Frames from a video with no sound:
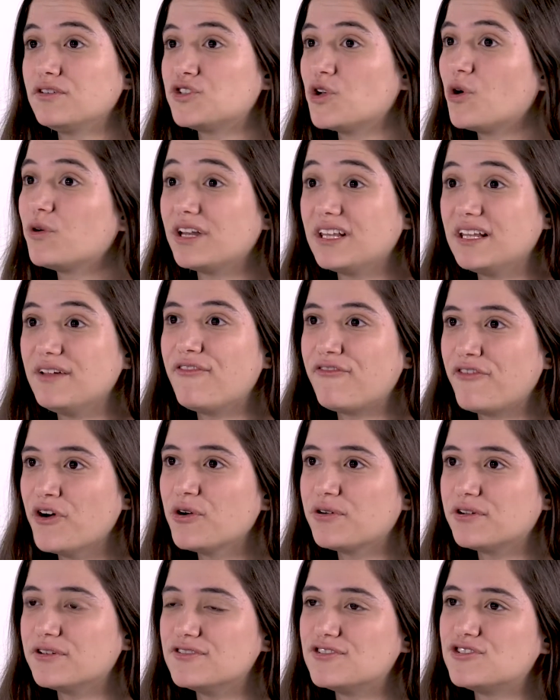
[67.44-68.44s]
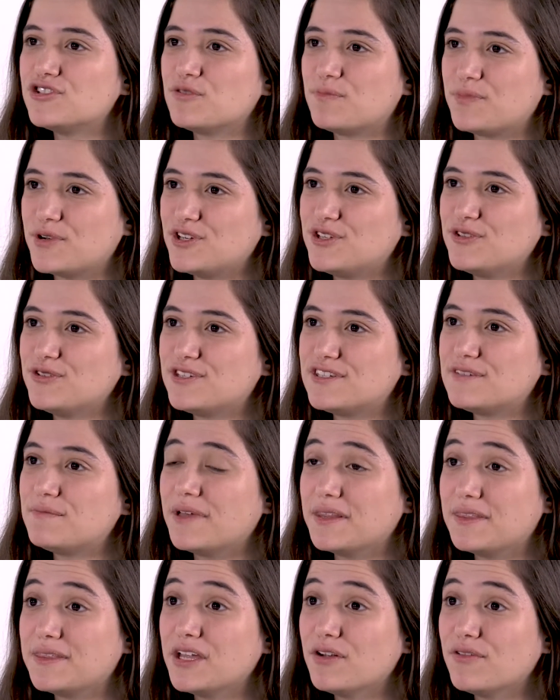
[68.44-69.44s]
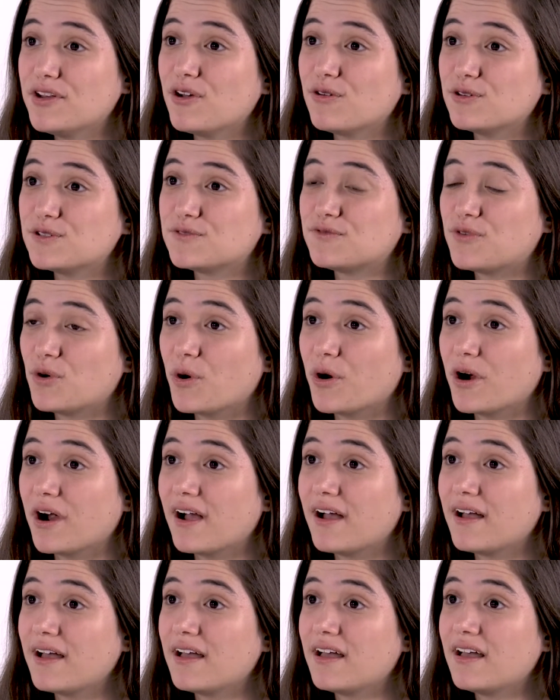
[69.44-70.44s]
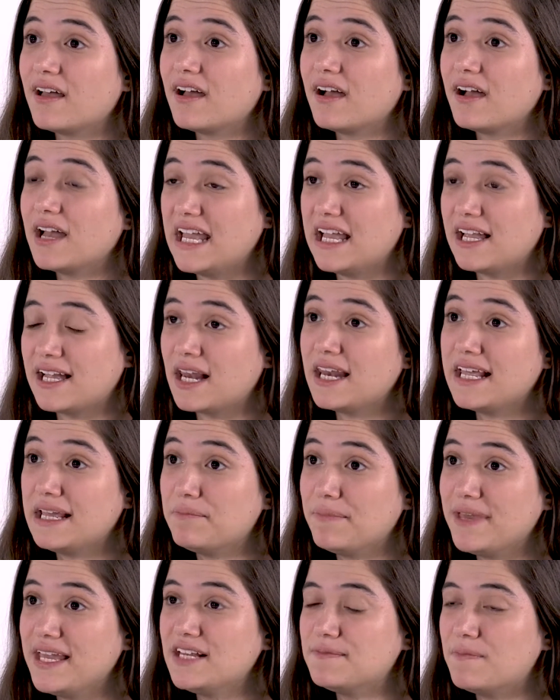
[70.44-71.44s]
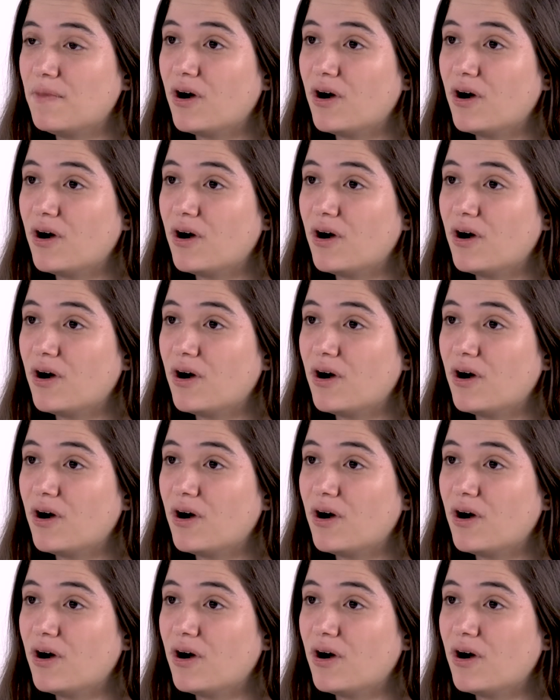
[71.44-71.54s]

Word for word: totally focus to produce materials for clean meat